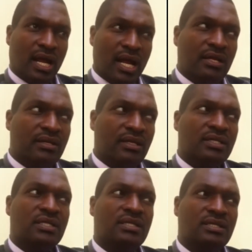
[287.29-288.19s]
I think
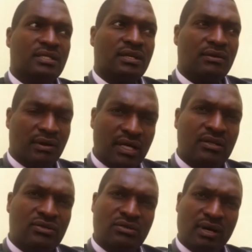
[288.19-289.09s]
she's
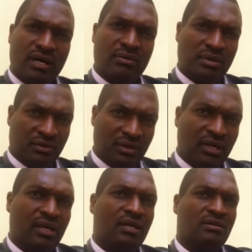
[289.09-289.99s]
ready to work with
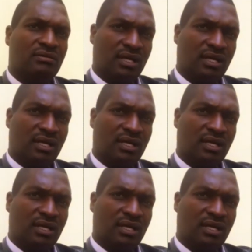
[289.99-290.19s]
the